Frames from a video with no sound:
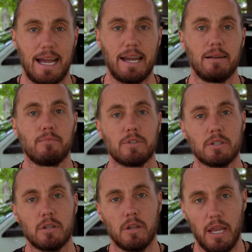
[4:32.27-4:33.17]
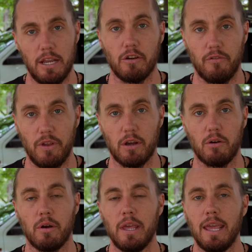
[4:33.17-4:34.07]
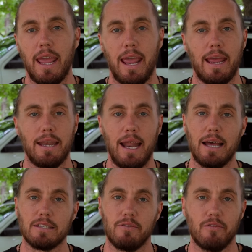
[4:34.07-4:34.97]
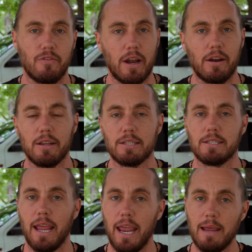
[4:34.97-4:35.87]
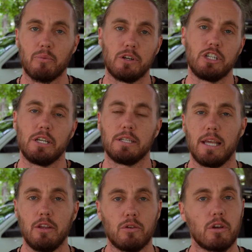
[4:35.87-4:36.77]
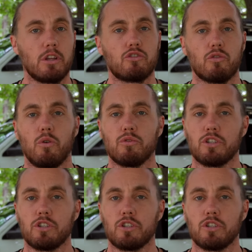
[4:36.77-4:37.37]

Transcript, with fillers: items in your vehicle. And it has various amperages that you can control.